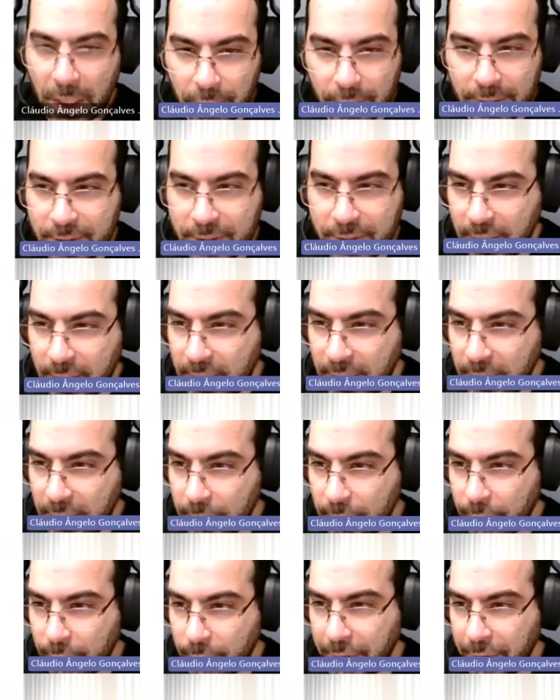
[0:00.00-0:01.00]
And you can see the
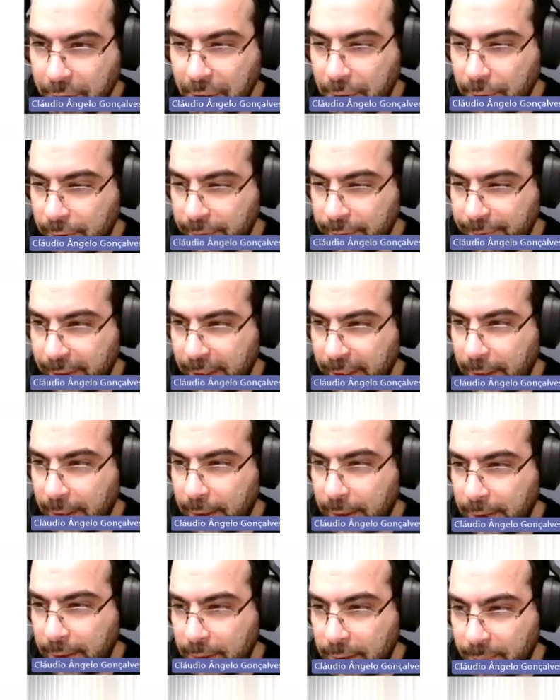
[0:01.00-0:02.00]
heater over here, the
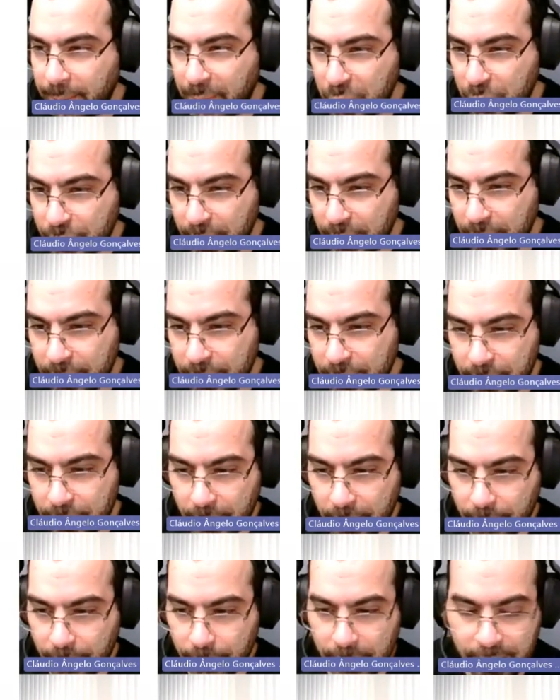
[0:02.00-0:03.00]
fan, and the temperature
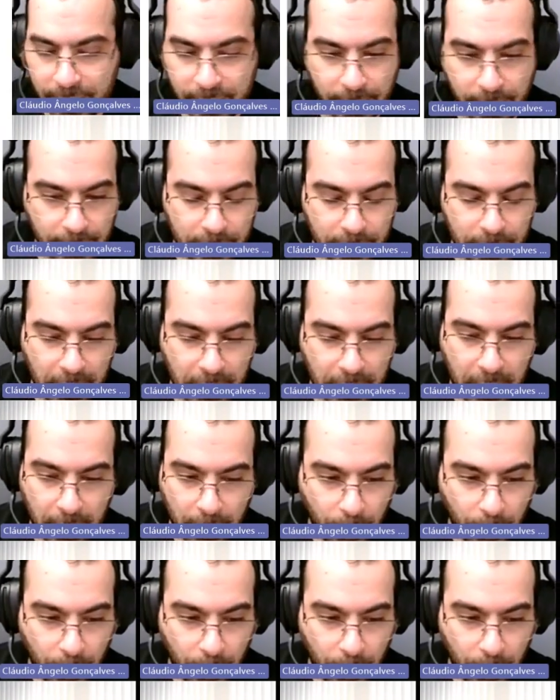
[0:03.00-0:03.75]
sensors are on the sides.